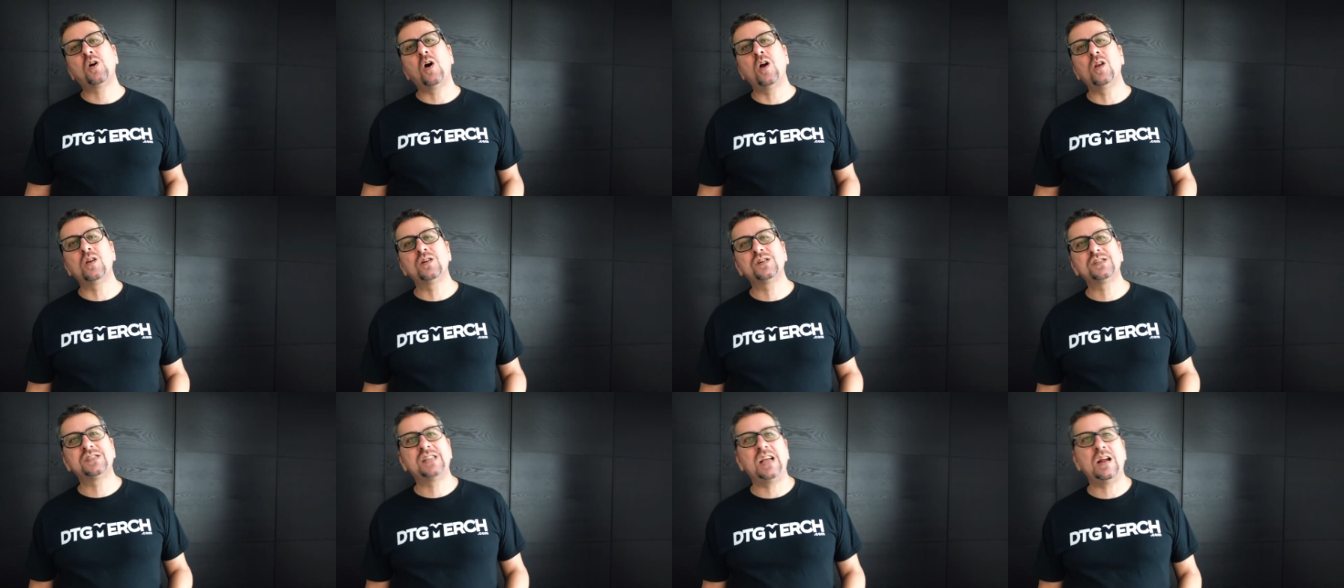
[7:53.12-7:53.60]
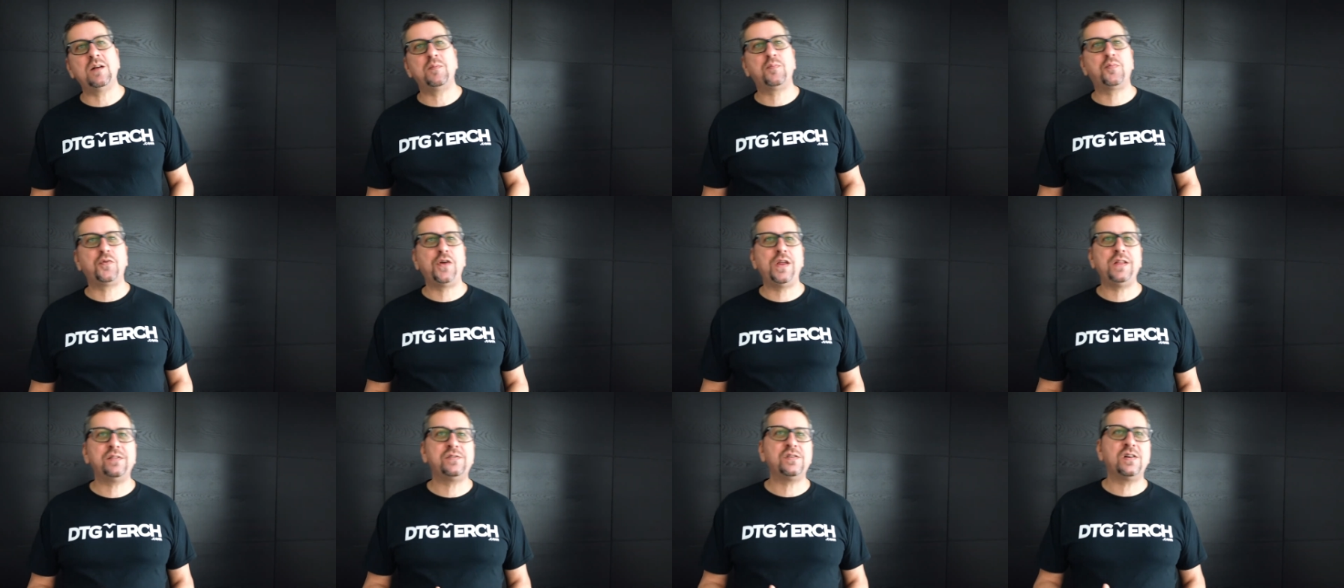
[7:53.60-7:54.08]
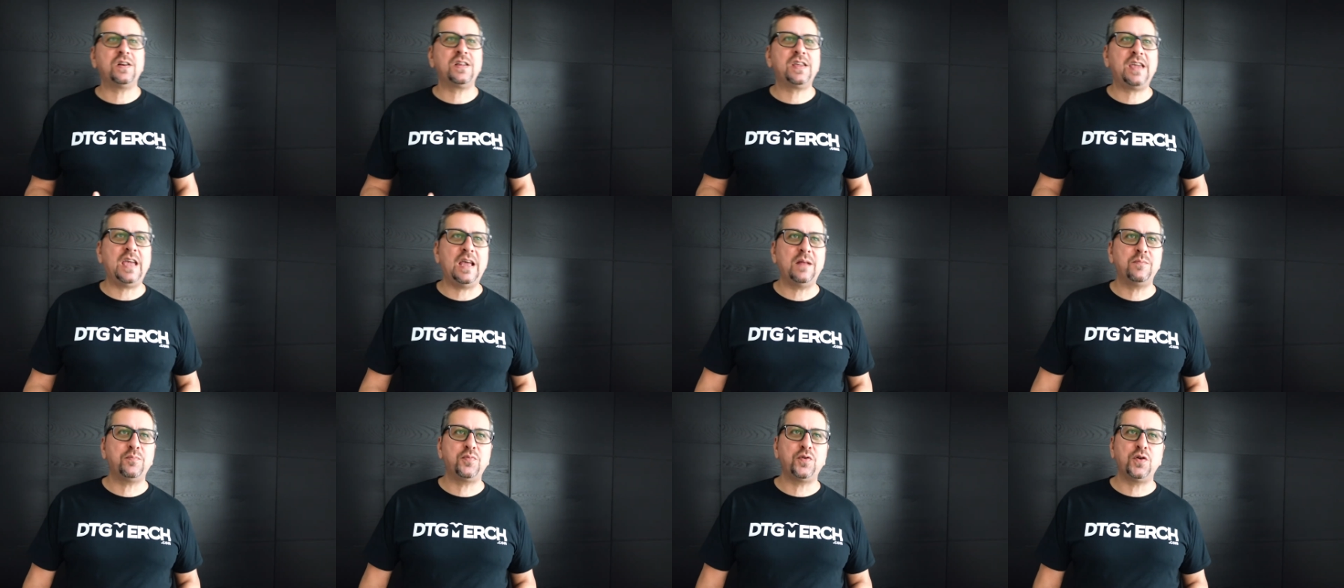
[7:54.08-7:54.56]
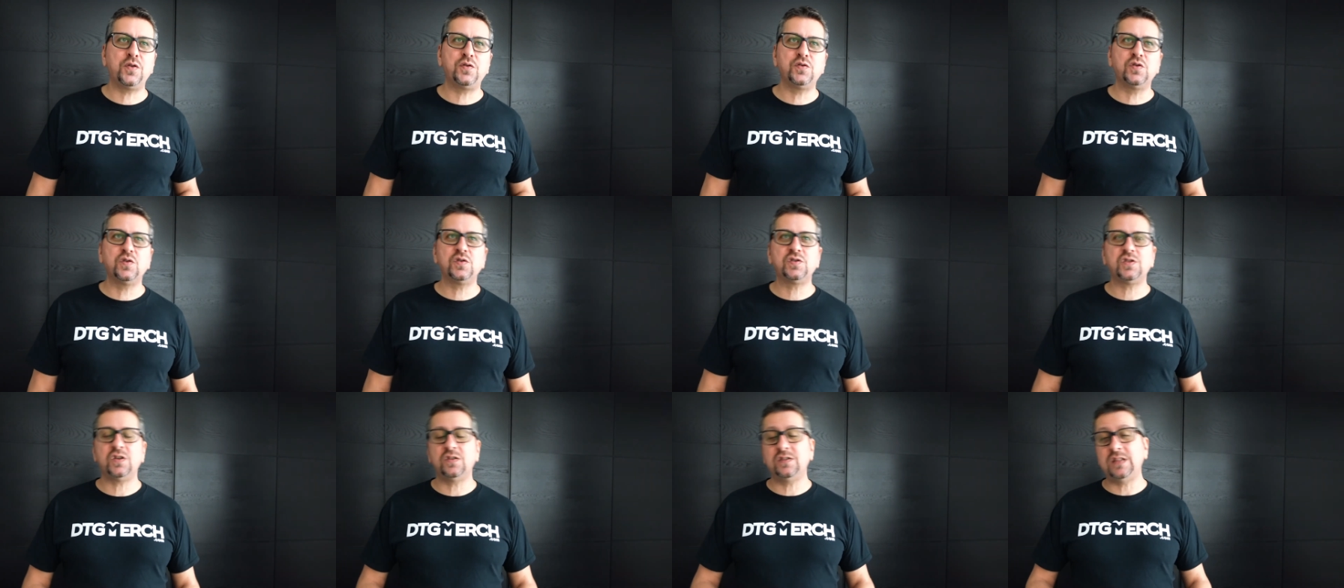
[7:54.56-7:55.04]
colors their printer can
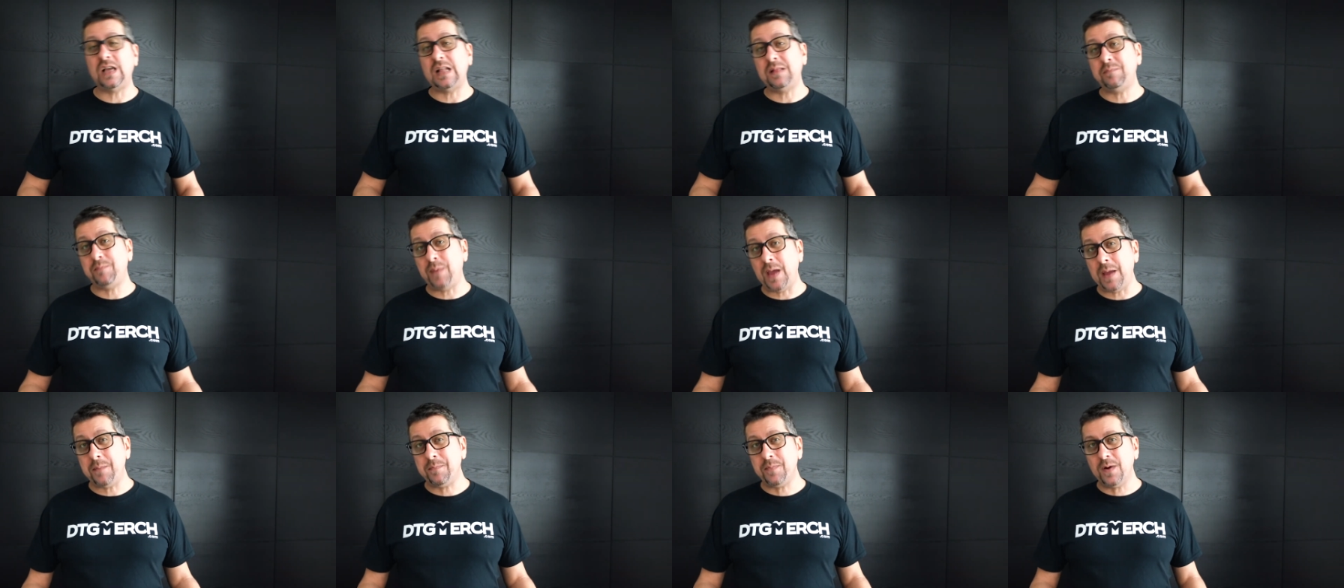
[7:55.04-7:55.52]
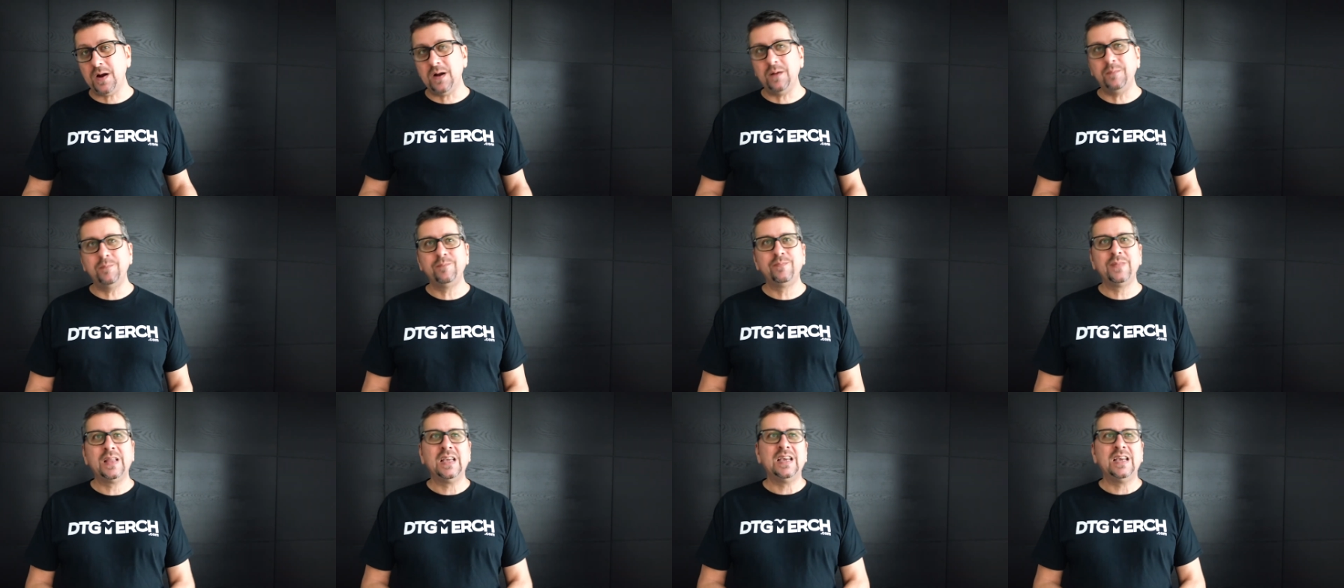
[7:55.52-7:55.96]
produce on that paper,